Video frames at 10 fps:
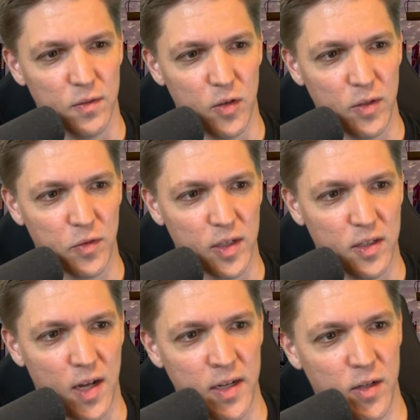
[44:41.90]
voting for
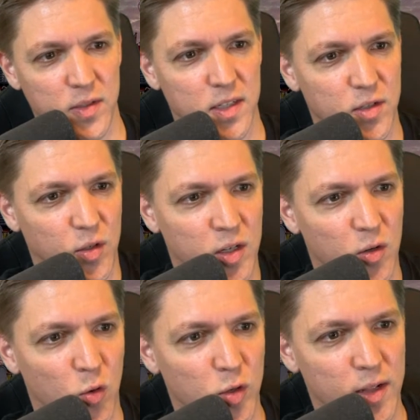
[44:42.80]
Gil. Unknown says, are you going
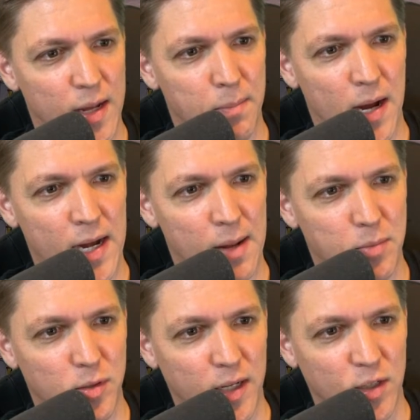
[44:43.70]
to order that
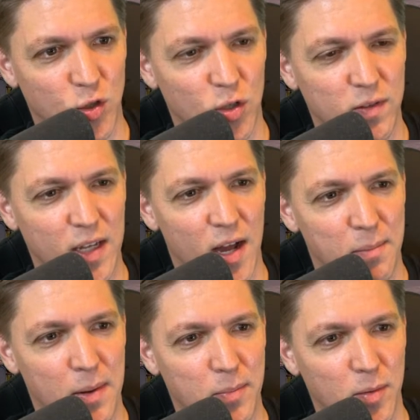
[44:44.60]
pineapple anchovy
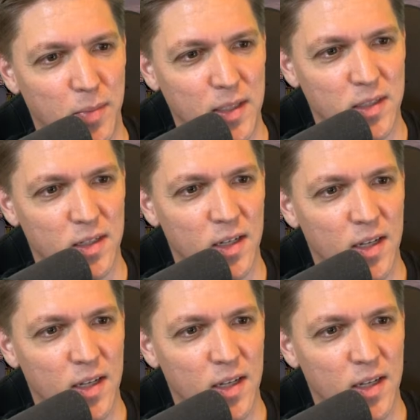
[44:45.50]
hot pepper pizza?